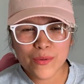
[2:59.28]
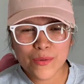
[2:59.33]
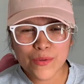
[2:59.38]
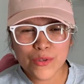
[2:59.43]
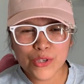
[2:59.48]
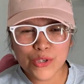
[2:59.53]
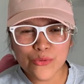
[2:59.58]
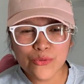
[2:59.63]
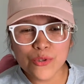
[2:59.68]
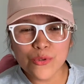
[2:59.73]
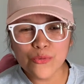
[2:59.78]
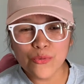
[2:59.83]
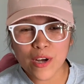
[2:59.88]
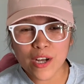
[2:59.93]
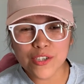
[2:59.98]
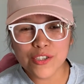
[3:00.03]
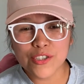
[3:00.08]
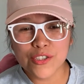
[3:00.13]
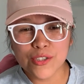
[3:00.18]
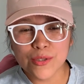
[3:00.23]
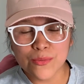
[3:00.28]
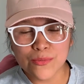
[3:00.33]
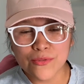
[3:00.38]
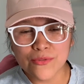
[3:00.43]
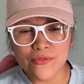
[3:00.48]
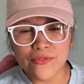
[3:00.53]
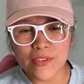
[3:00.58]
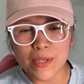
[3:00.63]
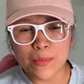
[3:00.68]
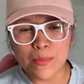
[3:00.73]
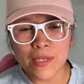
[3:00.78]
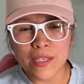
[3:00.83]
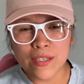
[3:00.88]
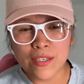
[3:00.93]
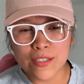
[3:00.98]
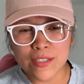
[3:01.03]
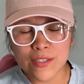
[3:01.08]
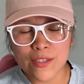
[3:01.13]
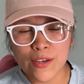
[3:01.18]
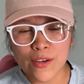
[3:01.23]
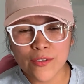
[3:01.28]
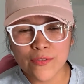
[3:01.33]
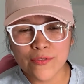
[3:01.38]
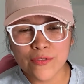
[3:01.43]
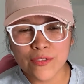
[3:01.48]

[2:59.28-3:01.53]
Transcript: you will watch the movie because of